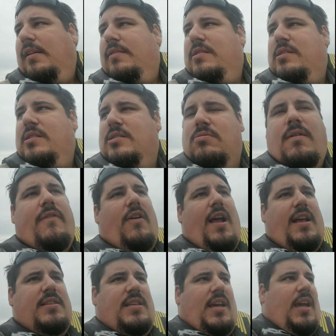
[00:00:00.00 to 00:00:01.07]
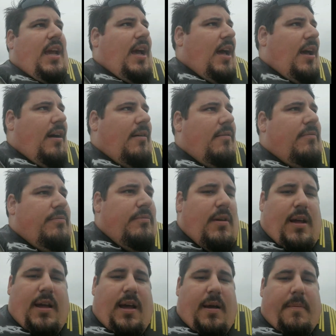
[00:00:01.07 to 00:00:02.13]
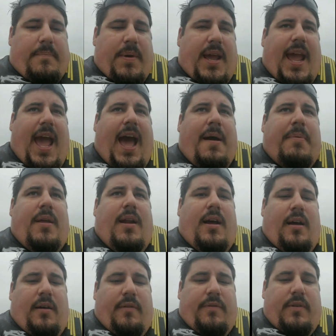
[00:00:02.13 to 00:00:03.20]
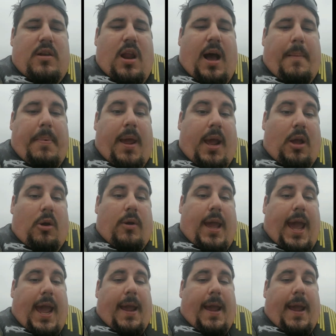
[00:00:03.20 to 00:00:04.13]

This river has a big habit of not being okay.